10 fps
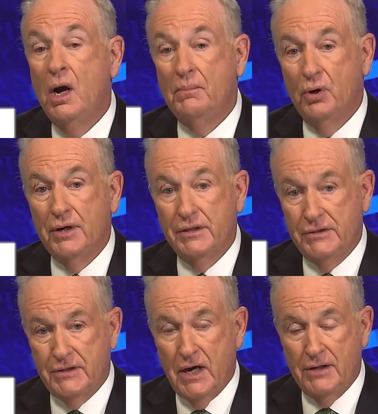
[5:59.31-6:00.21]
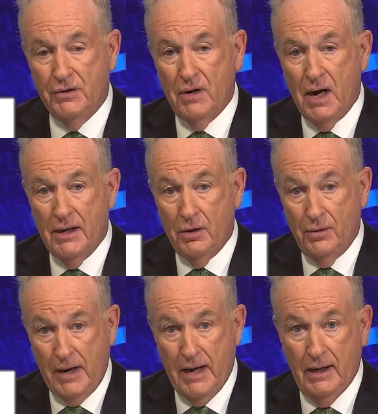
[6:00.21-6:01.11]
put inside your
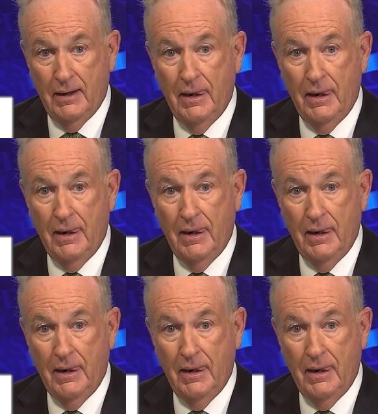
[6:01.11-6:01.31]
IRA.